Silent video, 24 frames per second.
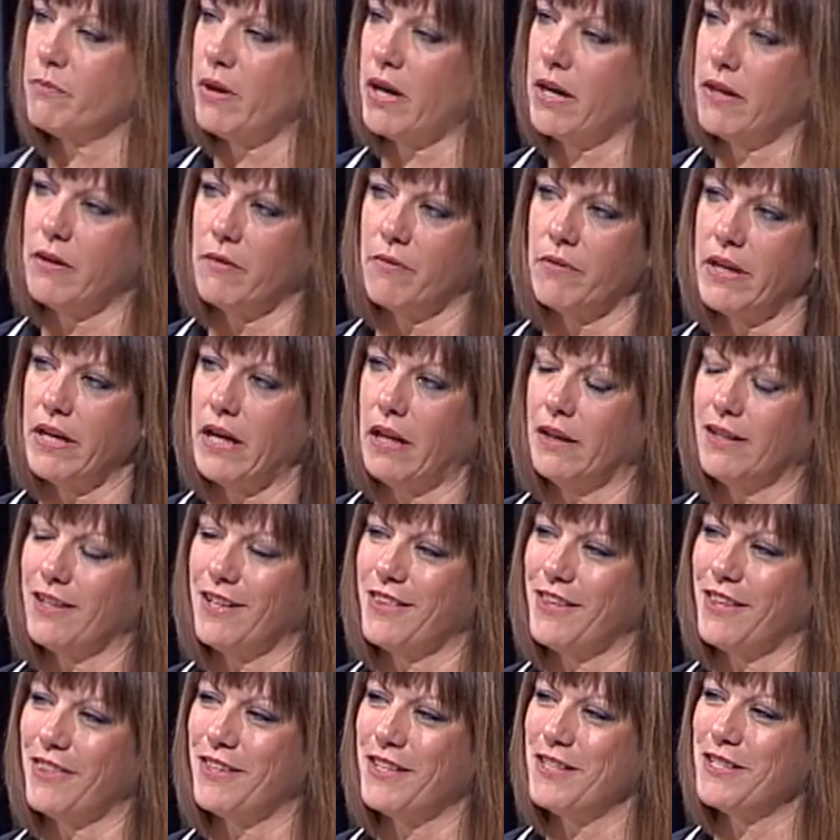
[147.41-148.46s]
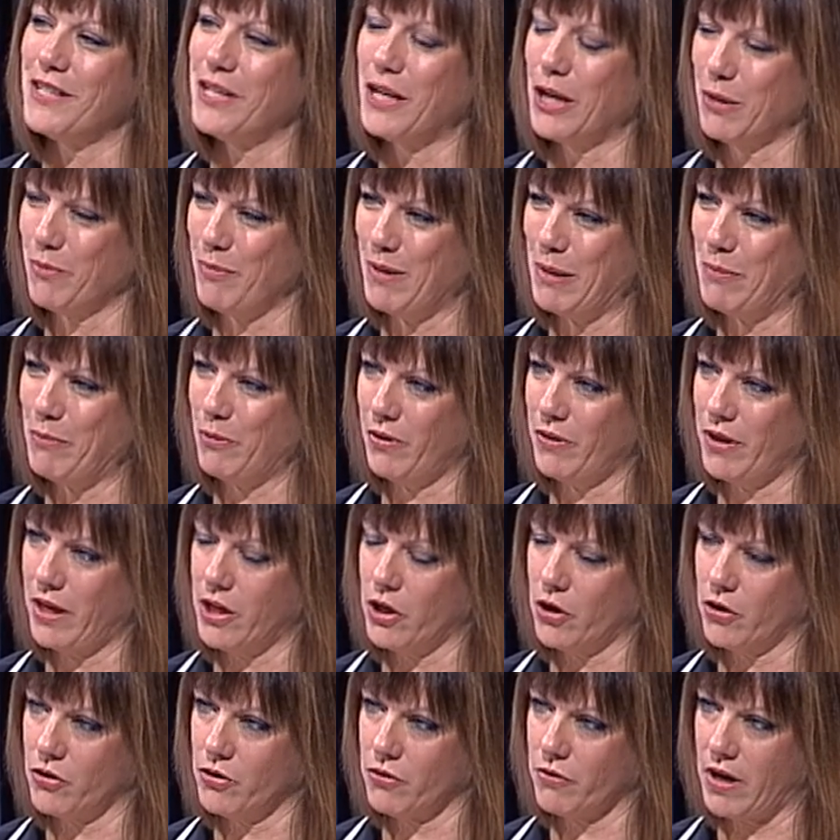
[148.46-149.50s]
by the reality that these young people that
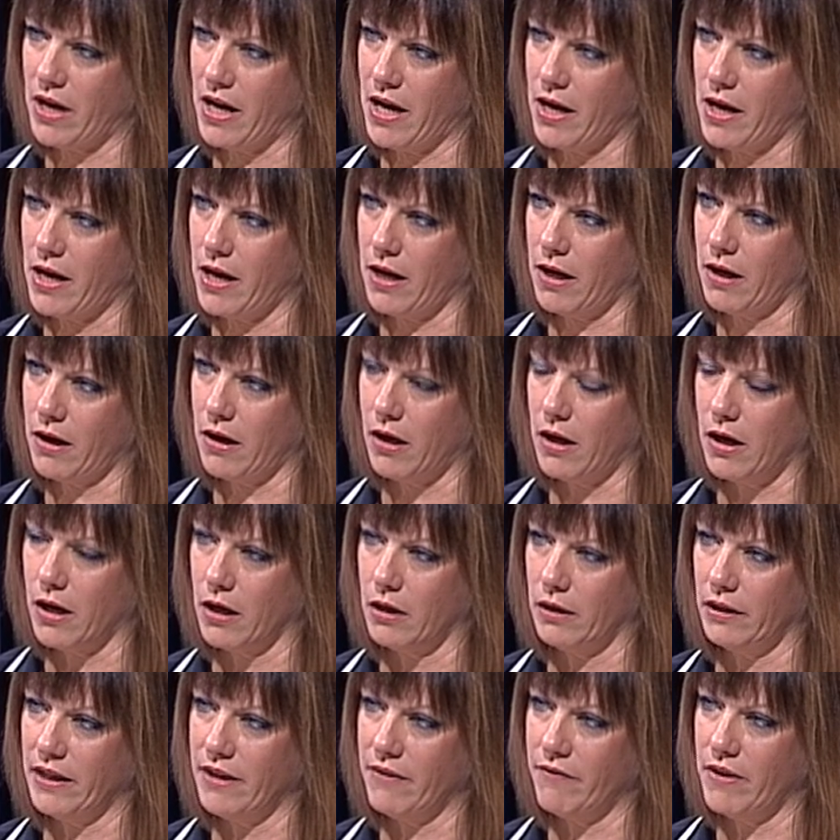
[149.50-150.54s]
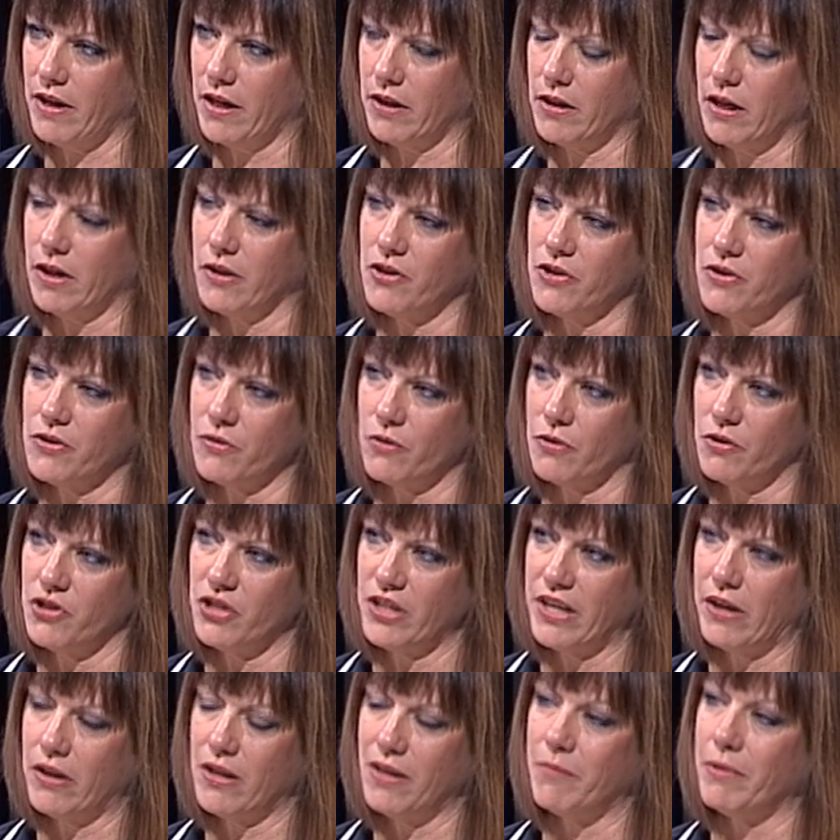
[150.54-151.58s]
you're training are leaving not just Orange
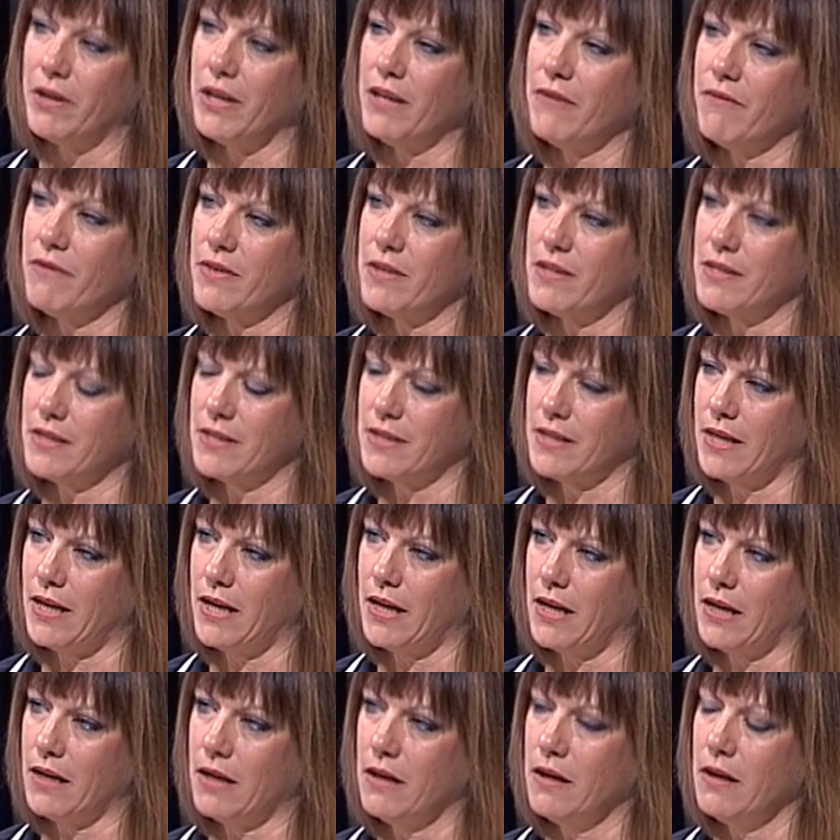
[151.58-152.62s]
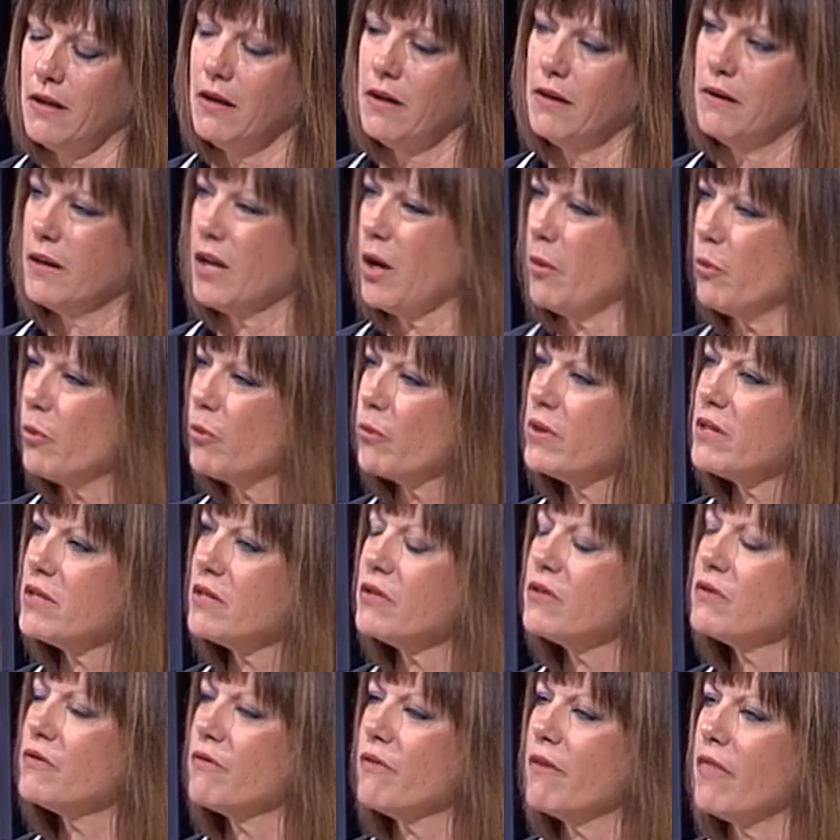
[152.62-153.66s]
County but even the state. A couple
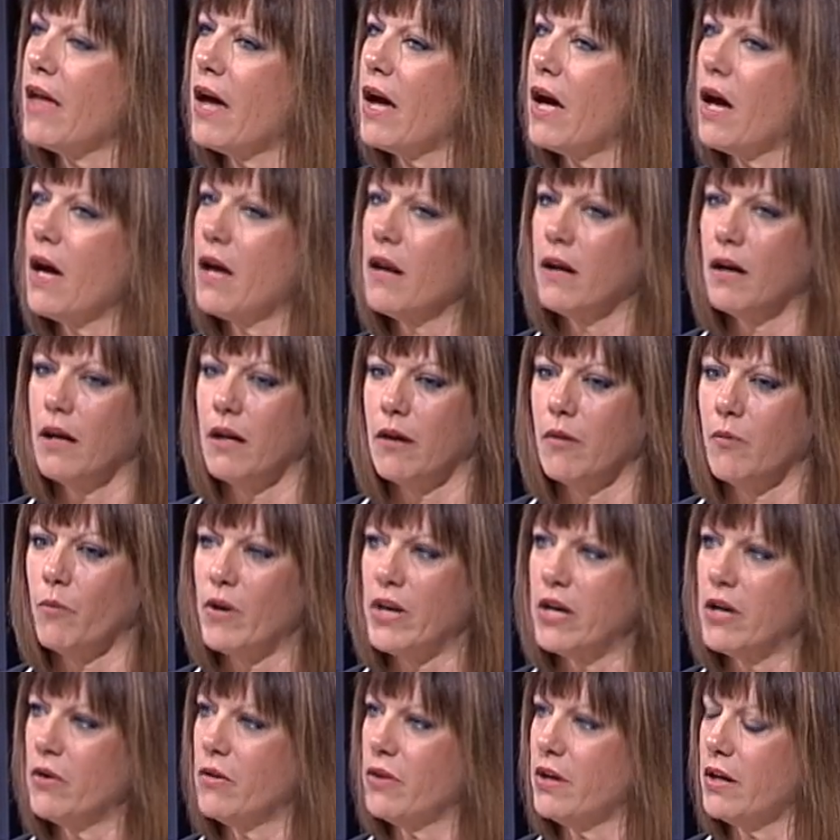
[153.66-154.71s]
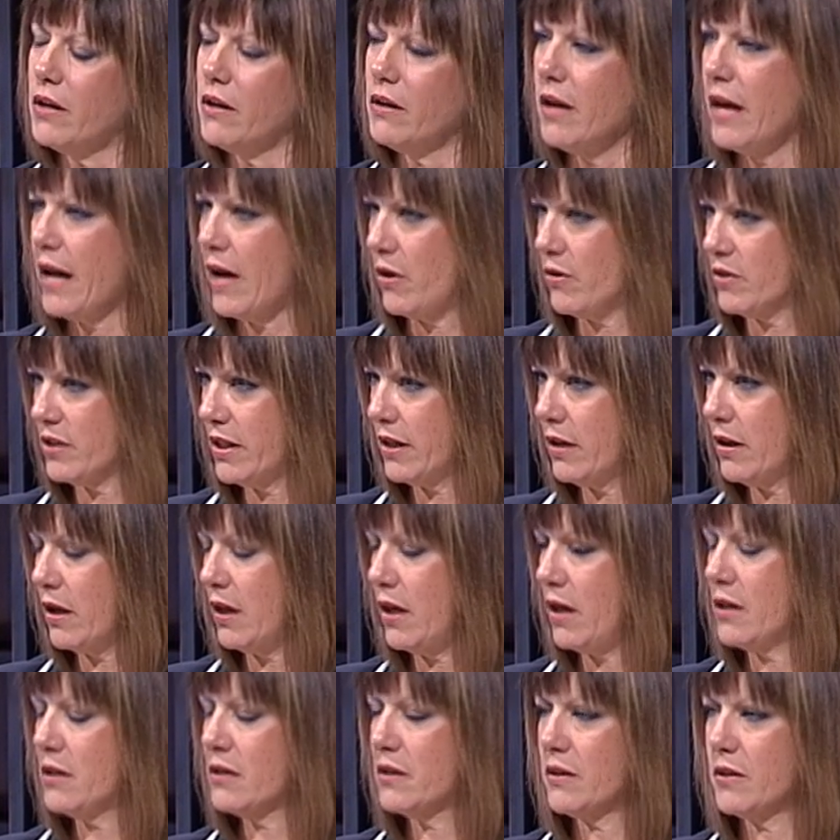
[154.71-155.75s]
reasons for that. Um, we know that housing
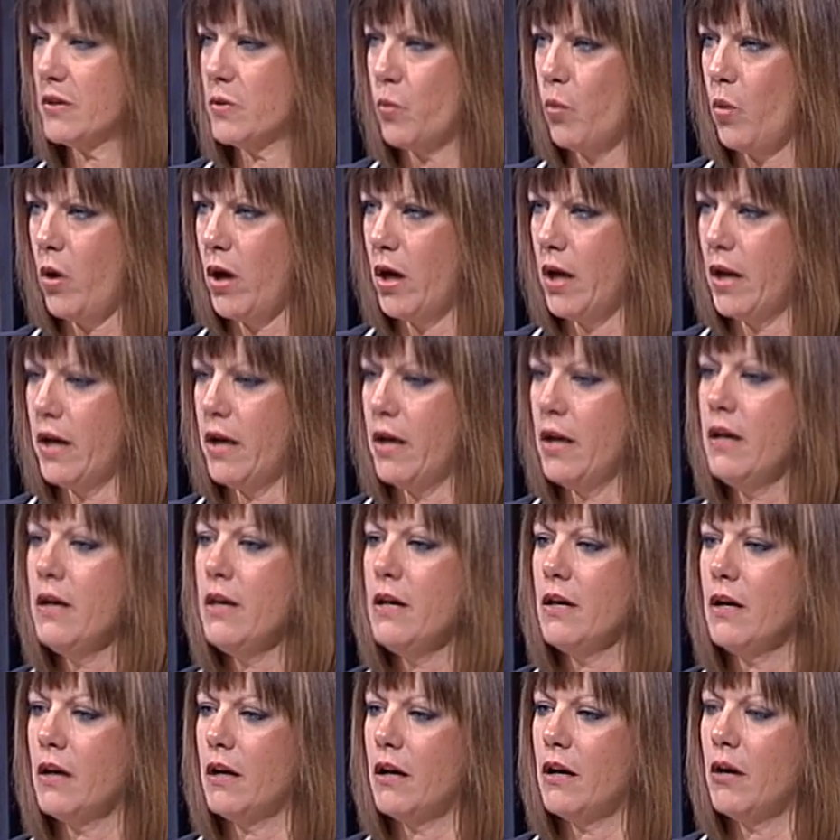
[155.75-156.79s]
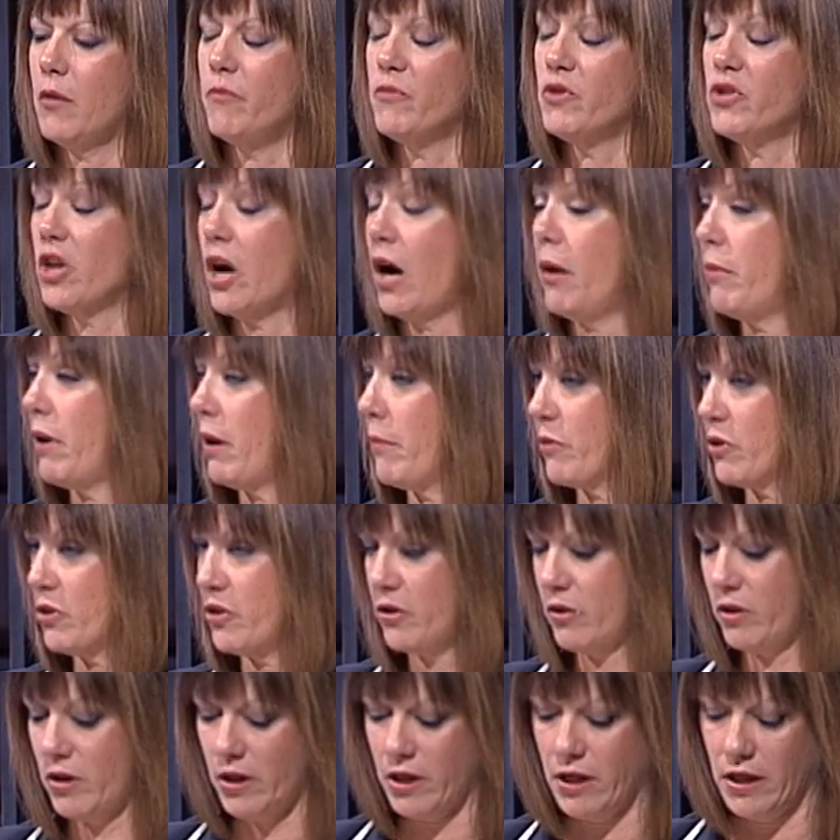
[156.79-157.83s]
costs is one, um, job
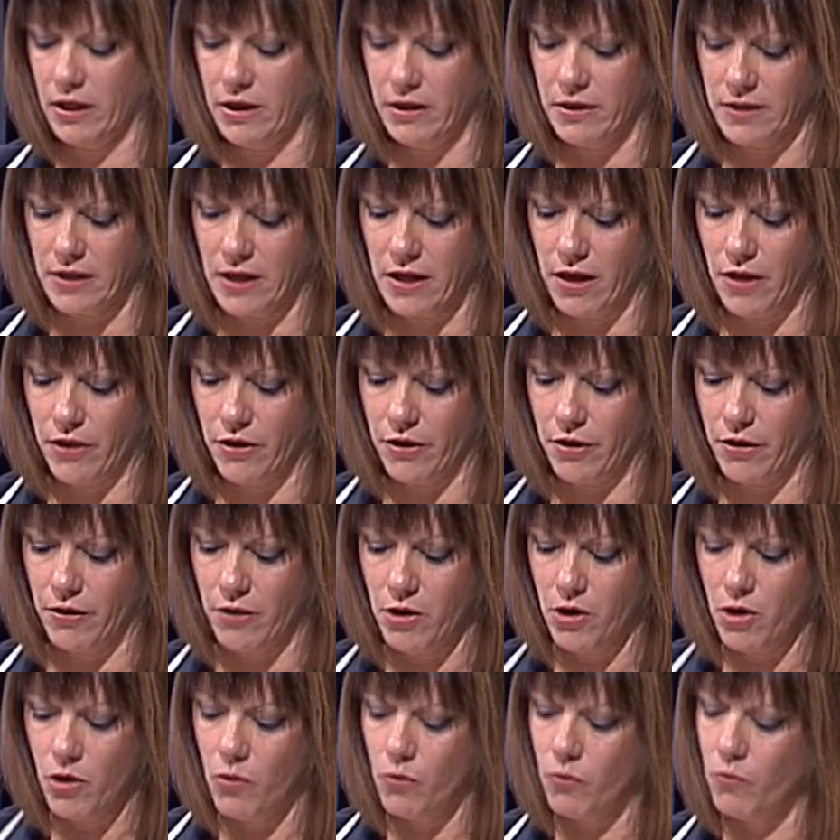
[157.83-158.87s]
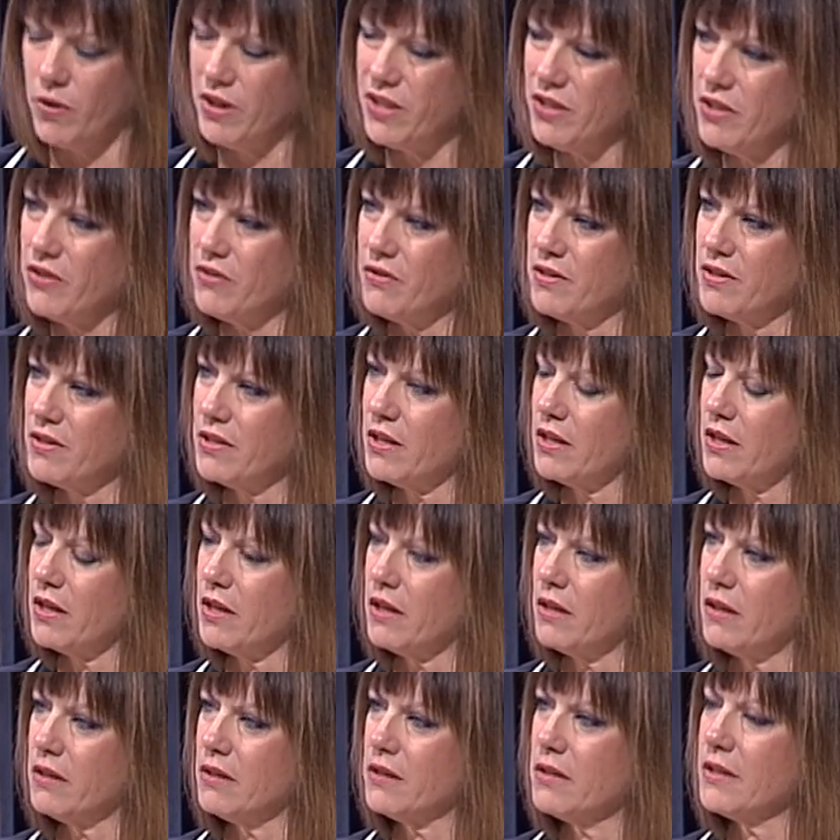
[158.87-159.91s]
opportunity is another. What do you see
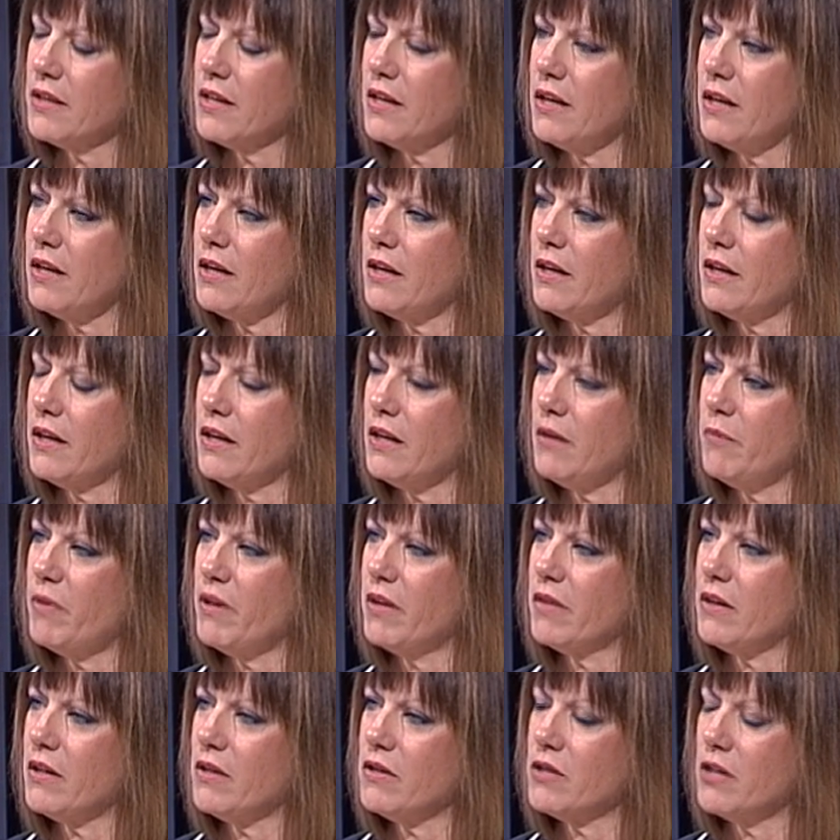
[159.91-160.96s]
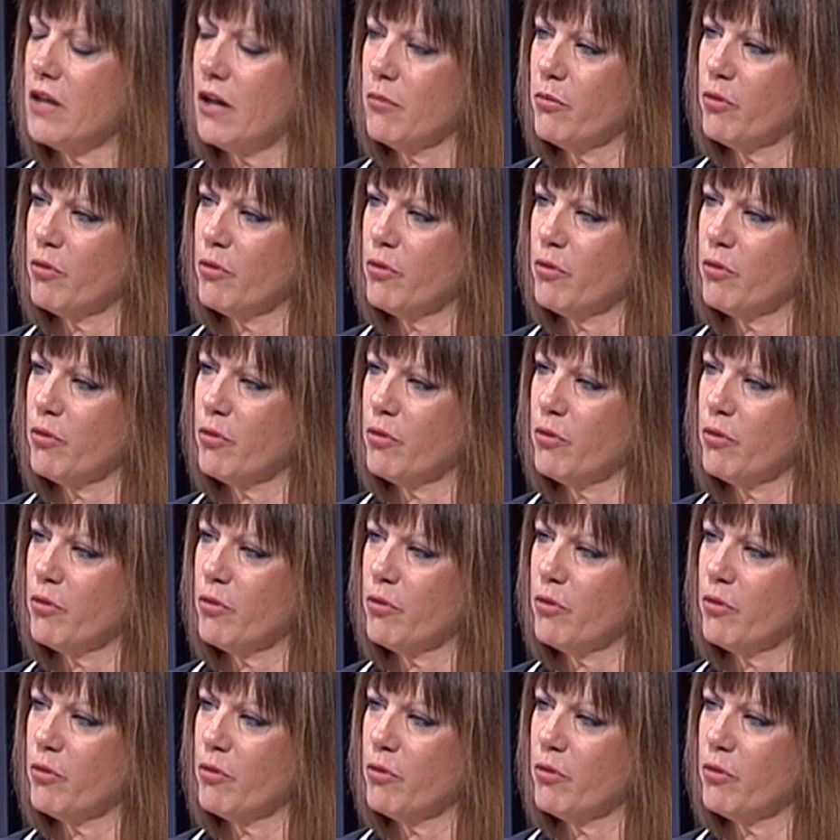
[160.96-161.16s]
is key to keeping these young